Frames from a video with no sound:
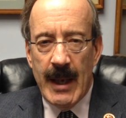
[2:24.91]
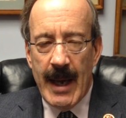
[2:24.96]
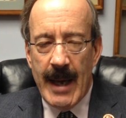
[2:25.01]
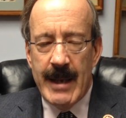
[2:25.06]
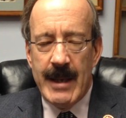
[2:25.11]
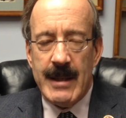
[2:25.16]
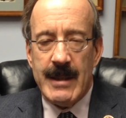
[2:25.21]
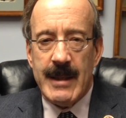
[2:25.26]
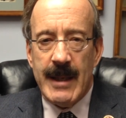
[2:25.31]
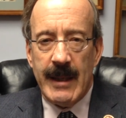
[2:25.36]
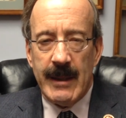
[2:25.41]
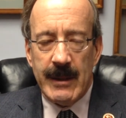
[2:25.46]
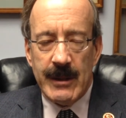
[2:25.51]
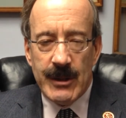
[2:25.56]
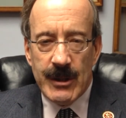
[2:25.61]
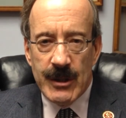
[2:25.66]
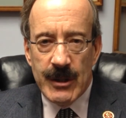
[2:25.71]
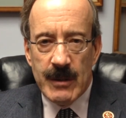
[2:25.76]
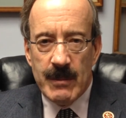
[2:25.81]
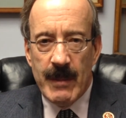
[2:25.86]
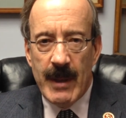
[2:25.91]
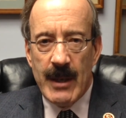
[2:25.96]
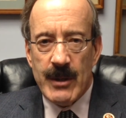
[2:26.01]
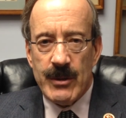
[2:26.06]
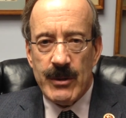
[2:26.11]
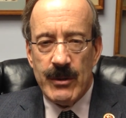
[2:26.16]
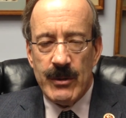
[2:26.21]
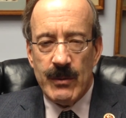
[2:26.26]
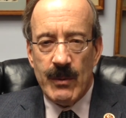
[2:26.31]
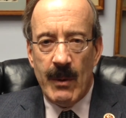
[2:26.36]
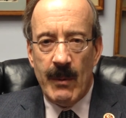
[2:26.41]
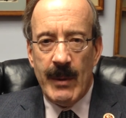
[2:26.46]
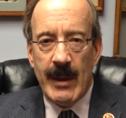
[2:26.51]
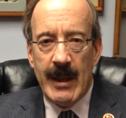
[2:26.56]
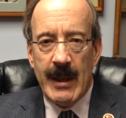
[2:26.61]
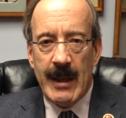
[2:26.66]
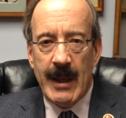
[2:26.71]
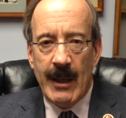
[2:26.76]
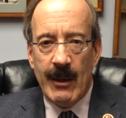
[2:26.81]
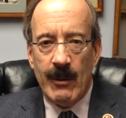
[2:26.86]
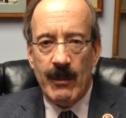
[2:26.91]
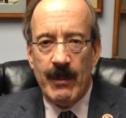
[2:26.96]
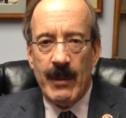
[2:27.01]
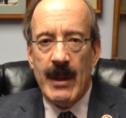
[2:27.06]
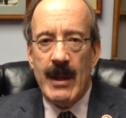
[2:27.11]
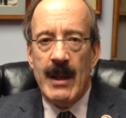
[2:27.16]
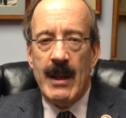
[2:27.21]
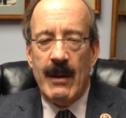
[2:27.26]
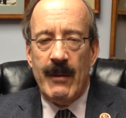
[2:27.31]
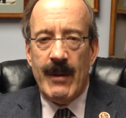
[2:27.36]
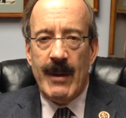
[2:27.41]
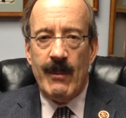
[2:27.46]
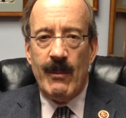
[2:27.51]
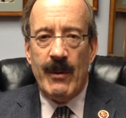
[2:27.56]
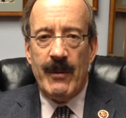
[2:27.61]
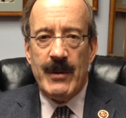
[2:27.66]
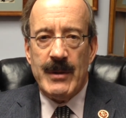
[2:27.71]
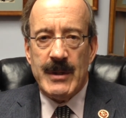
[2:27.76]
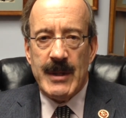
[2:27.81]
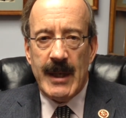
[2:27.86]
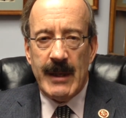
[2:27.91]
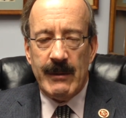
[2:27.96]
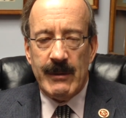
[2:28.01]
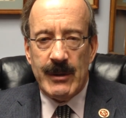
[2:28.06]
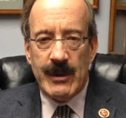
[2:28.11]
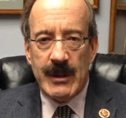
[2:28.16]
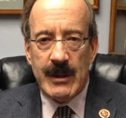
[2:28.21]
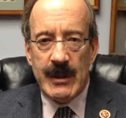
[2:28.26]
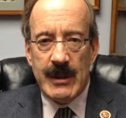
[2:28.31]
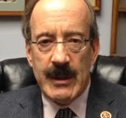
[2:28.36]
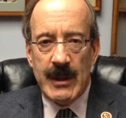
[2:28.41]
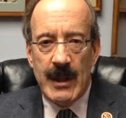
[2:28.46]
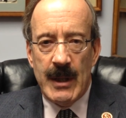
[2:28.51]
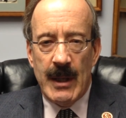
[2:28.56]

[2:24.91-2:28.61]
and intelligence measures where we can help them with intelligence,